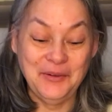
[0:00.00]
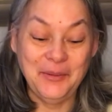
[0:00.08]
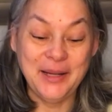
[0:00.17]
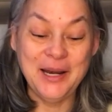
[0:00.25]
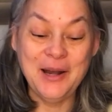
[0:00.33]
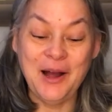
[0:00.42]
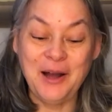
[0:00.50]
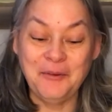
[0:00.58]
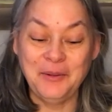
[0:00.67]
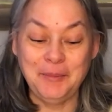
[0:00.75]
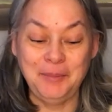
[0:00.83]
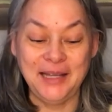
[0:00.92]
What an
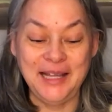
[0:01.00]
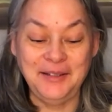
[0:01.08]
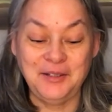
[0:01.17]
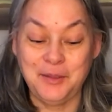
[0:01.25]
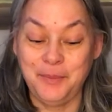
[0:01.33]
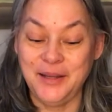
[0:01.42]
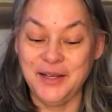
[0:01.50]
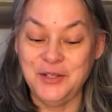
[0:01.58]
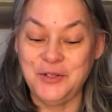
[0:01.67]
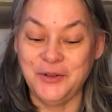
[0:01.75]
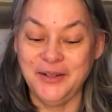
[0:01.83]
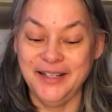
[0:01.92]
awkward place to be
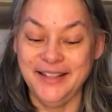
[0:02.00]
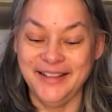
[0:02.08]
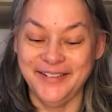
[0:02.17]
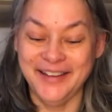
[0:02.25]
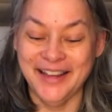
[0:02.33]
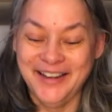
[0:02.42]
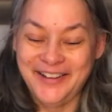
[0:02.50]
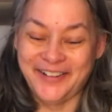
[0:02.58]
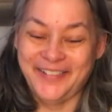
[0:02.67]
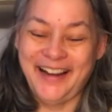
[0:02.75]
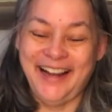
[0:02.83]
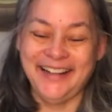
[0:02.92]
enjoying their
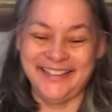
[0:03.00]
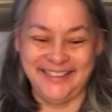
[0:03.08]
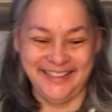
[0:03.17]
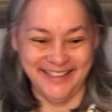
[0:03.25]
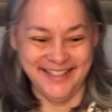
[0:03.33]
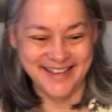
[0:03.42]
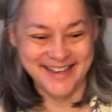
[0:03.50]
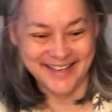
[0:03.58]
interaction.